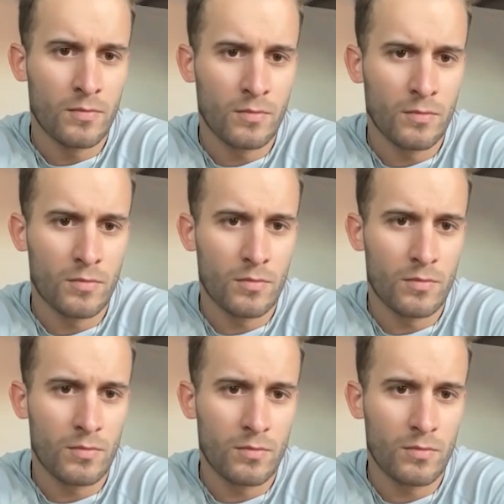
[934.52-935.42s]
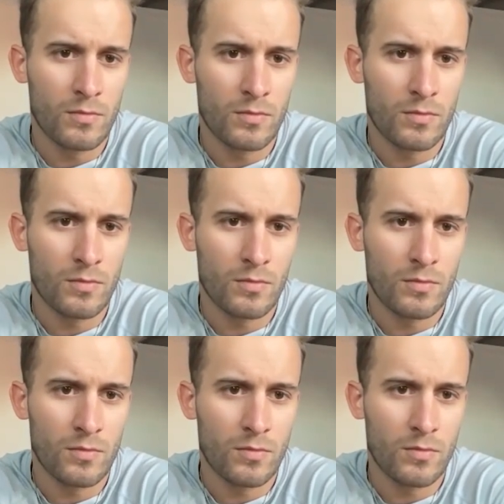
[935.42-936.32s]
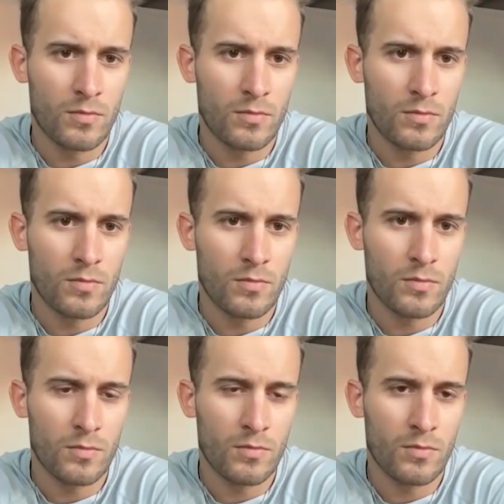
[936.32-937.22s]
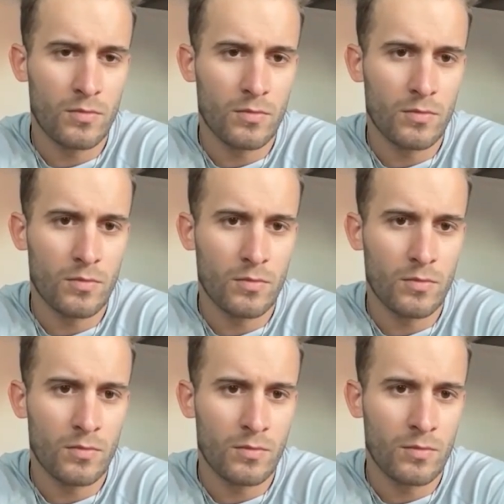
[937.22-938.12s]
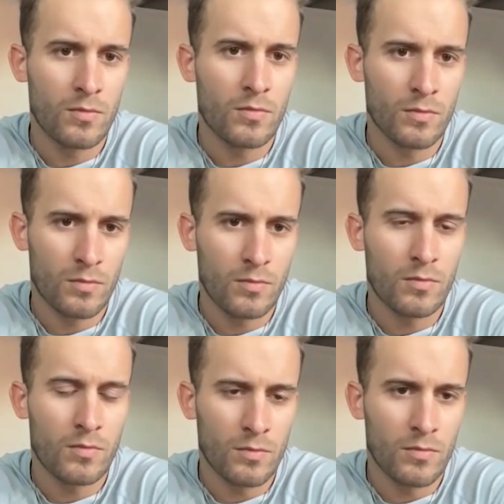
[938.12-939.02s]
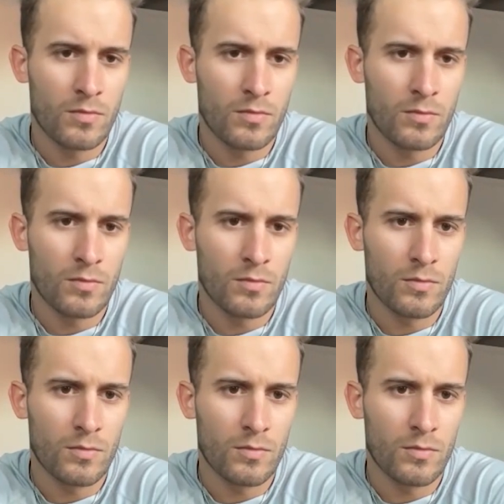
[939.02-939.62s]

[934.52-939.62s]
No words are spoken by the person on screen.